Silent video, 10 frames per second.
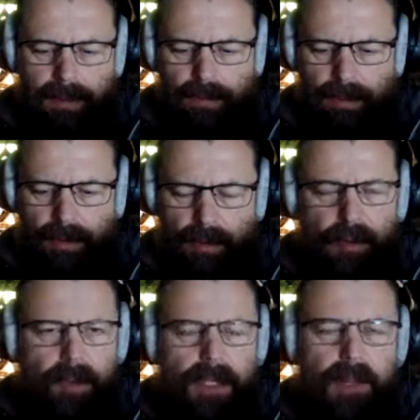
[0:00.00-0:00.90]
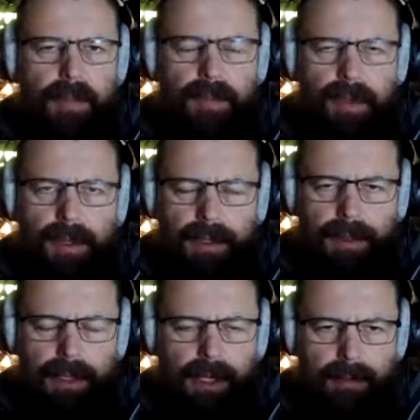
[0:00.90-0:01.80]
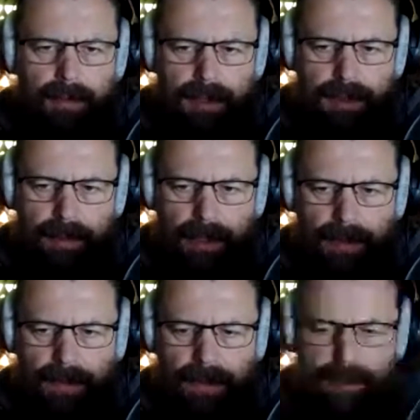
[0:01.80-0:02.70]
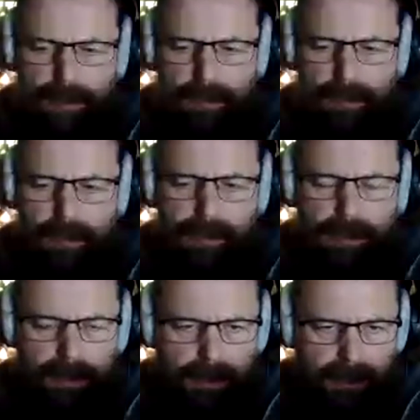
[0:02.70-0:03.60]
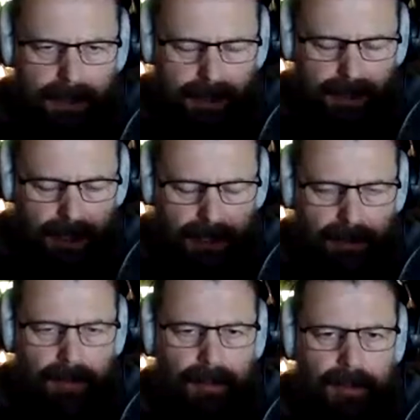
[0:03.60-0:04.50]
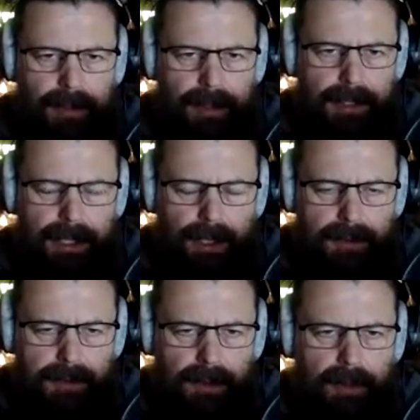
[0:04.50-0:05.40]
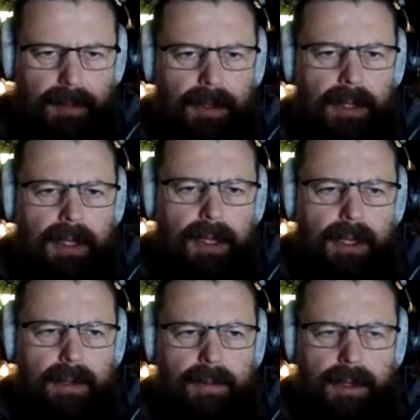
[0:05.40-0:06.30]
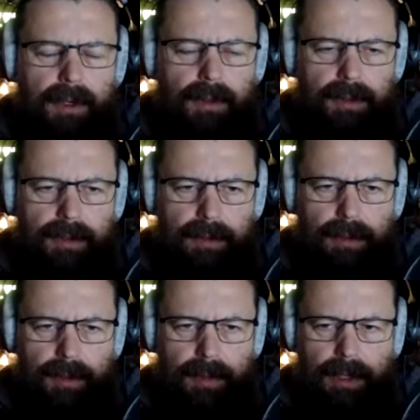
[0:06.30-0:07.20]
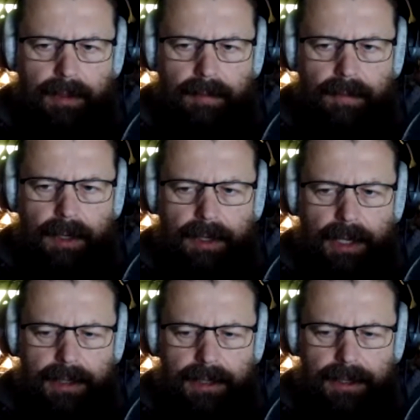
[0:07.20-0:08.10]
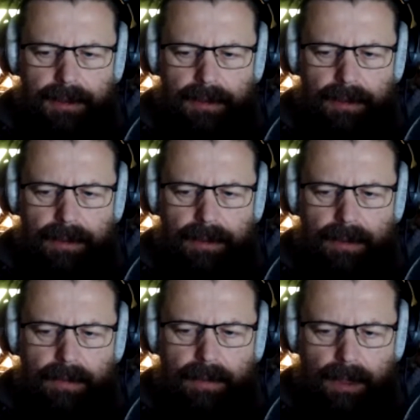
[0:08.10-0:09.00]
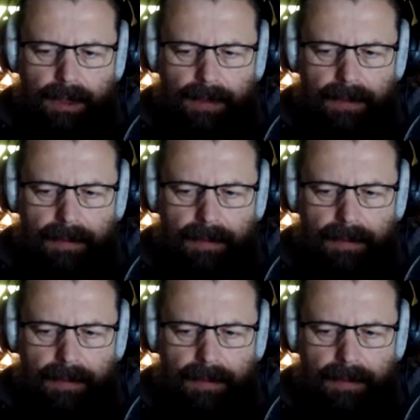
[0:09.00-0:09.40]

good people in your life is wealth, and so on. But now in this live stream, we're going to talk about financial wealth.